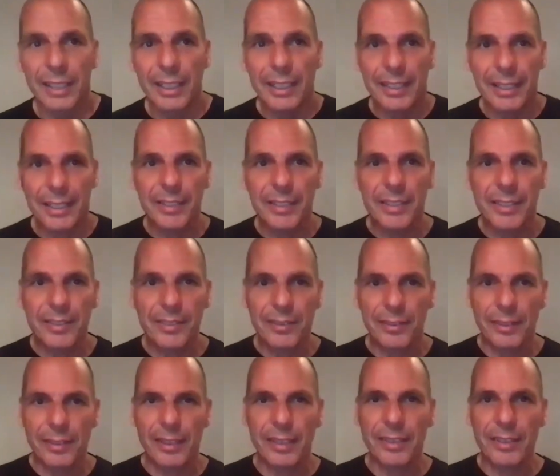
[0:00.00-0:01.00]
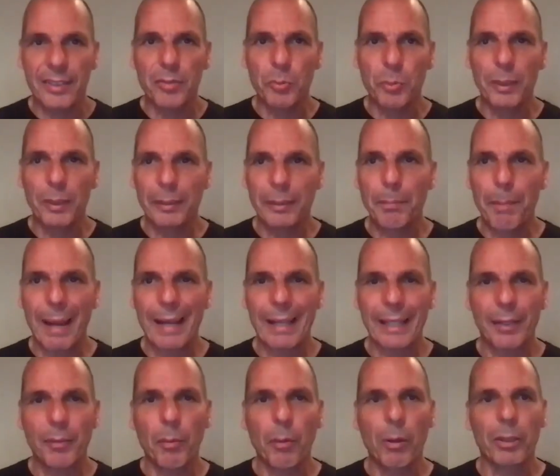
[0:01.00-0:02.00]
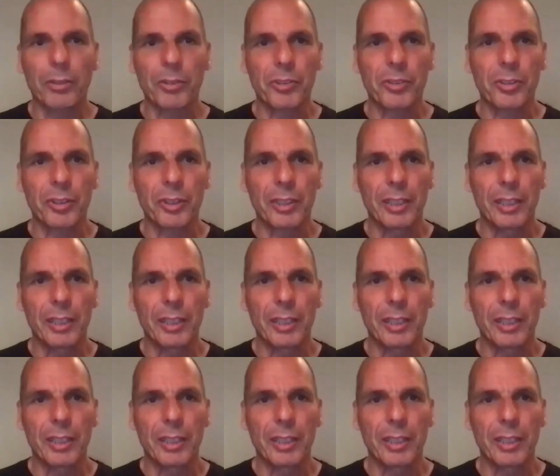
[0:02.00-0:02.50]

This is what a banker wants.